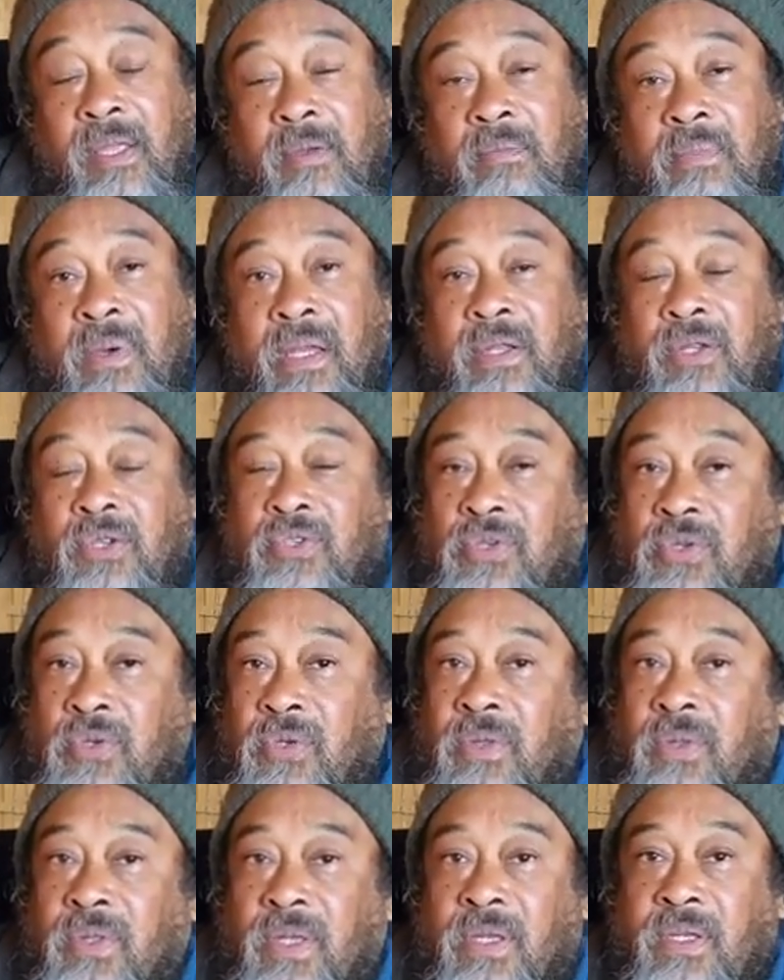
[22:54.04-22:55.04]
But the
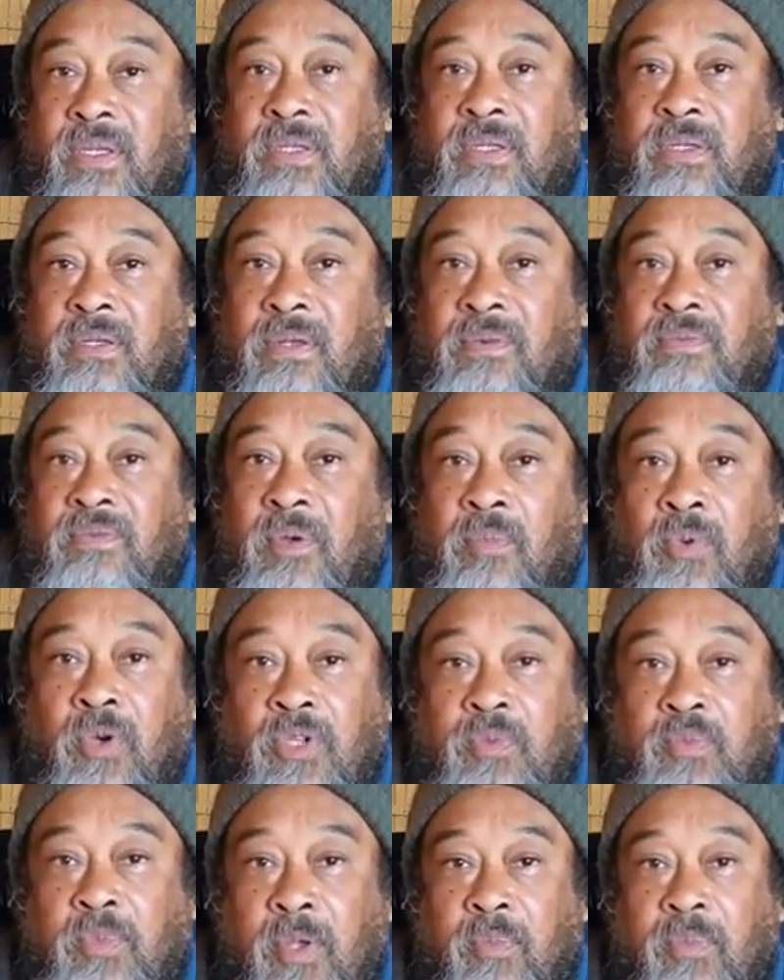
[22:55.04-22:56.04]
truth is, for
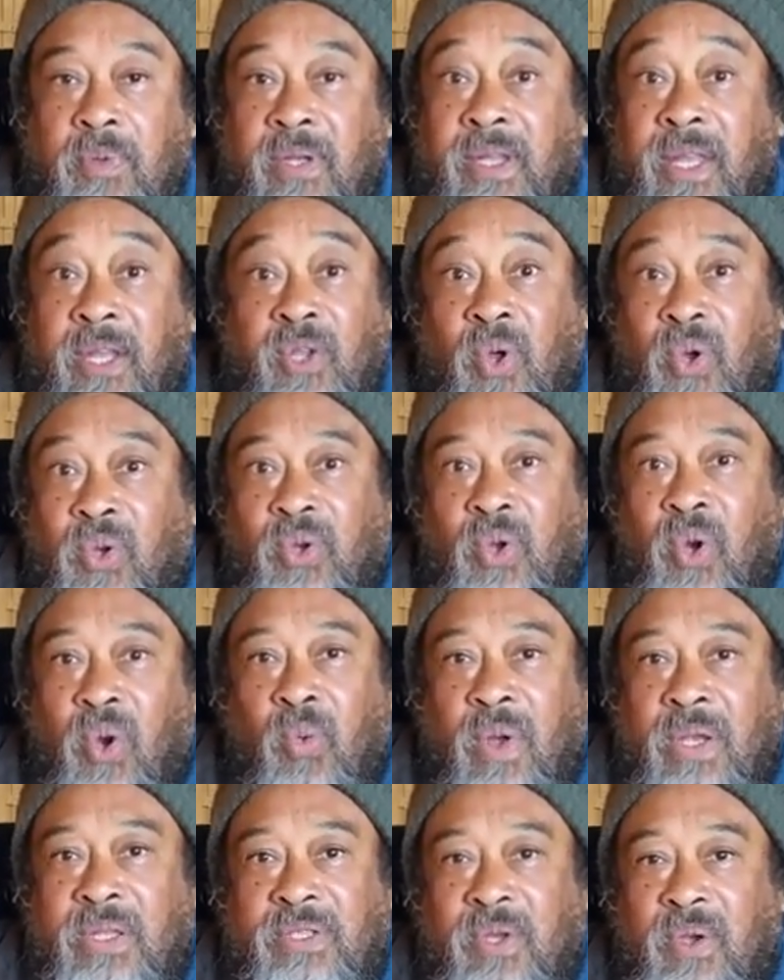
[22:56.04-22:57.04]
most people, they don't know
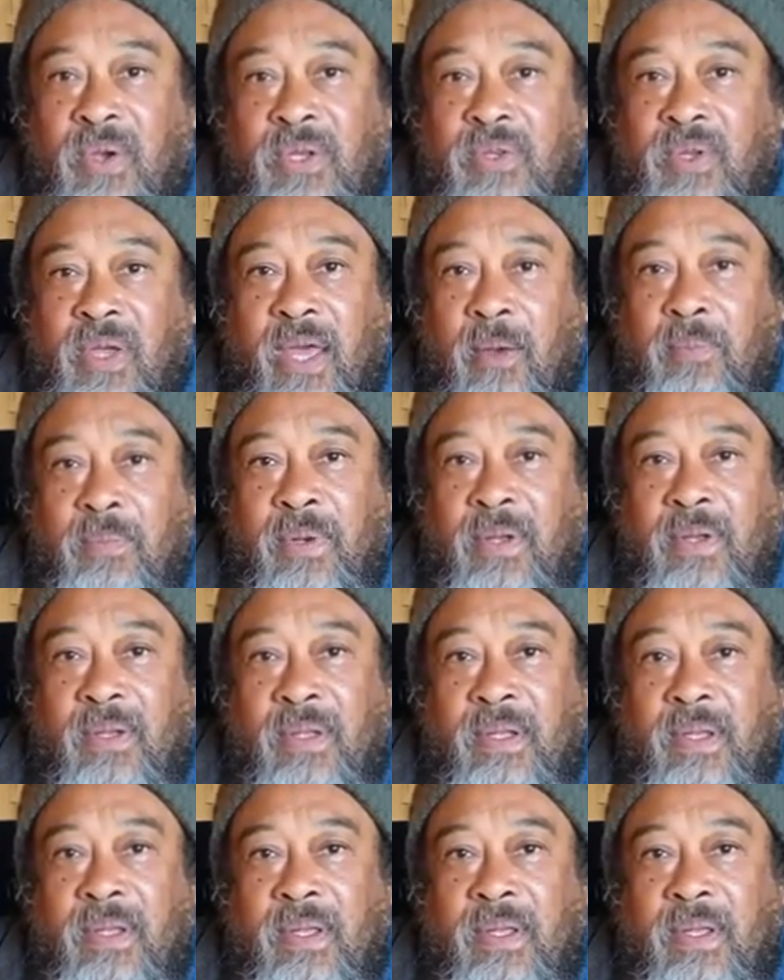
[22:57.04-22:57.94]
what's going to happen.